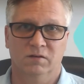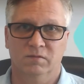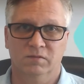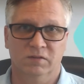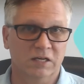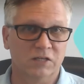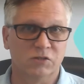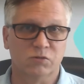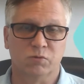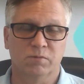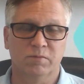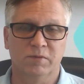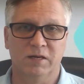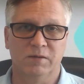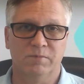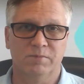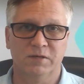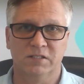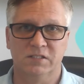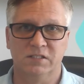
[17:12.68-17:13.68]
that's where many
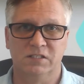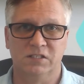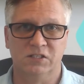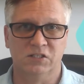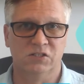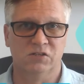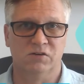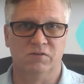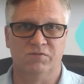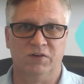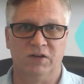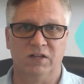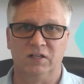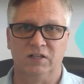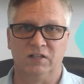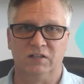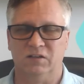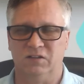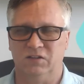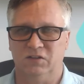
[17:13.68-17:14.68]
businesses are failing
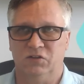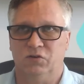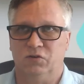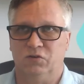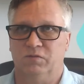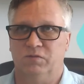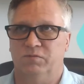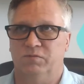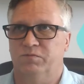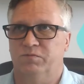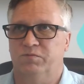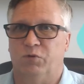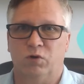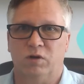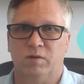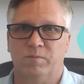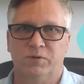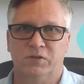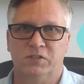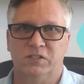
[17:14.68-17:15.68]
that you know the
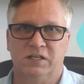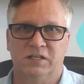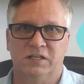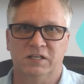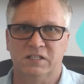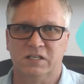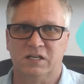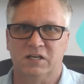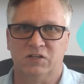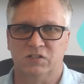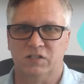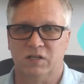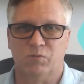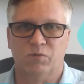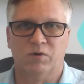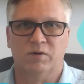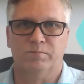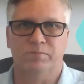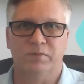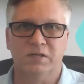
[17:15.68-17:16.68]
40% discounts they
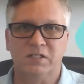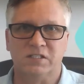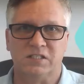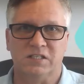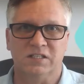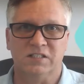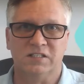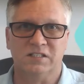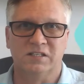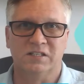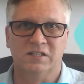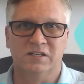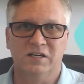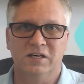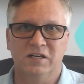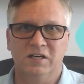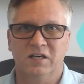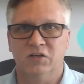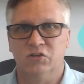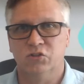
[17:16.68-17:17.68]
want business
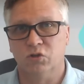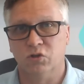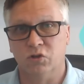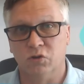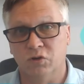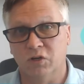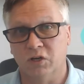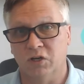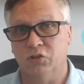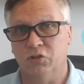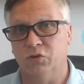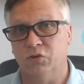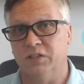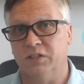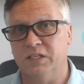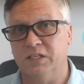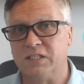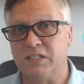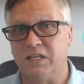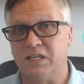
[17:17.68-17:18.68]
so they're going to do a
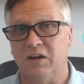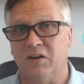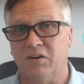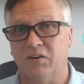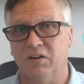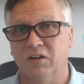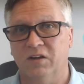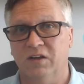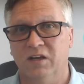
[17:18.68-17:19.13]
discount